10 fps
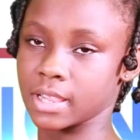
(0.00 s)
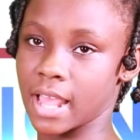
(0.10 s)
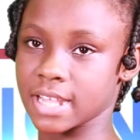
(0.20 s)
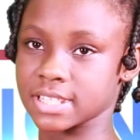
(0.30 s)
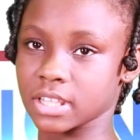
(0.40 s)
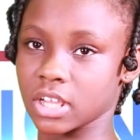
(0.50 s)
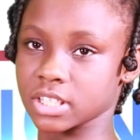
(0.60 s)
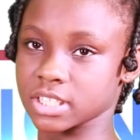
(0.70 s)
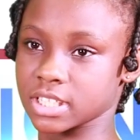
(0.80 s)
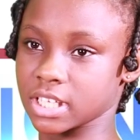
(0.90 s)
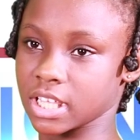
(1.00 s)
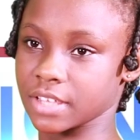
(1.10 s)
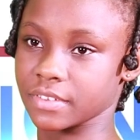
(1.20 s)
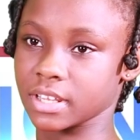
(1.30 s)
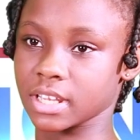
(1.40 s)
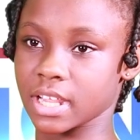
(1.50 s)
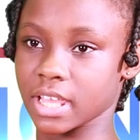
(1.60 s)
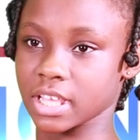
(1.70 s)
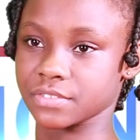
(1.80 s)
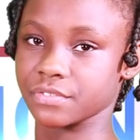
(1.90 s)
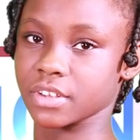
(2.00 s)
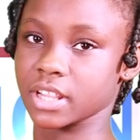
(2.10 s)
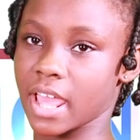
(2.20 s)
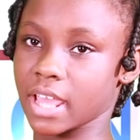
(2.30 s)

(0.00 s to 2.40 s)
Lancelot is leaving Lagos for